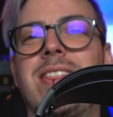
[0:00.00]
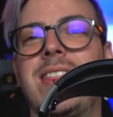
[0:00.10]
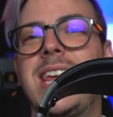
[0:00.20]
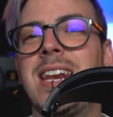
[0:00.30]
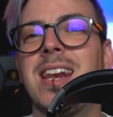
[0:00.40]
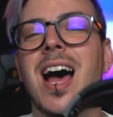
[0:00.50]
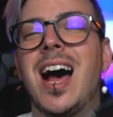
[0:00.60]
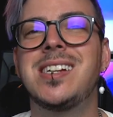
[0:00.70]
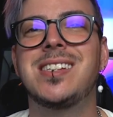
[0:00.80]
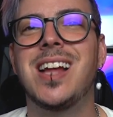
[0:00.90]
thin
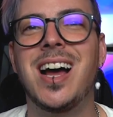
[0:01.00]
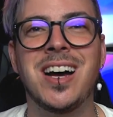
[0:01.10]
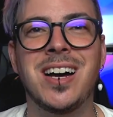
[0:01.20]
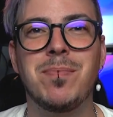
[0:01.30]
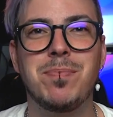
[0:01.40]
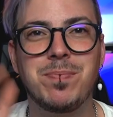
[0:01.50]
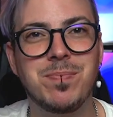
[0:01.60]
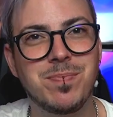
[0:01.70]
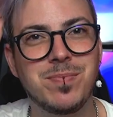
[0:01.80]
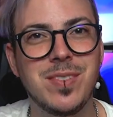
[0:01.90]
as a
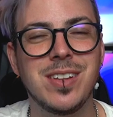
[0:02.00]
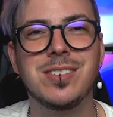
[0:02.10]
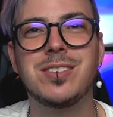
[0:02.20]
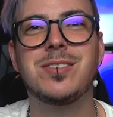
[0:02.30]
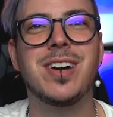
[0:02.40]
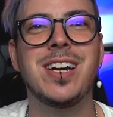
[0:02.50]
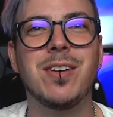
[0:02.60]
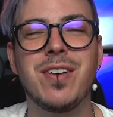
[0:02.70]
strand of